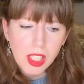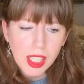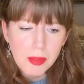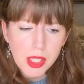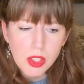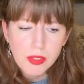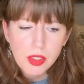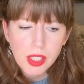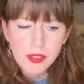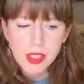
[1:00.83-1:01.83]
yeah, let me know if
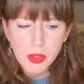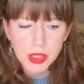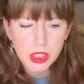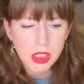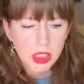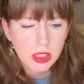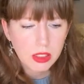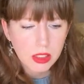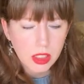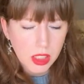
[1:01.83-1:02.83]
you have any
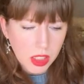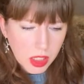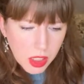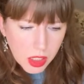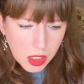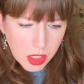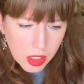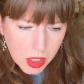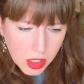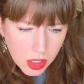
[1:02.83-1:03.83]
questions. So
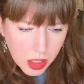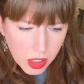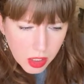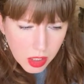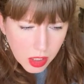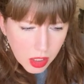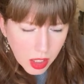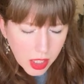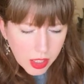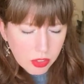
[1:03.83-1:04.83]

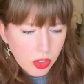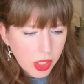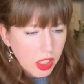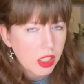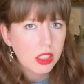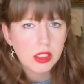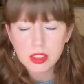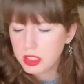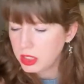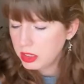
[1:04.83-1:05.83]
I can't
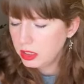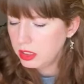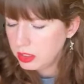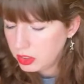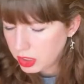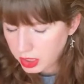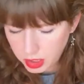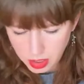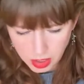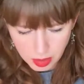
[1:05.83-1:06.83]
see the chat
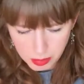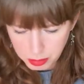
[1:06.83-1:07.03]
there. Let me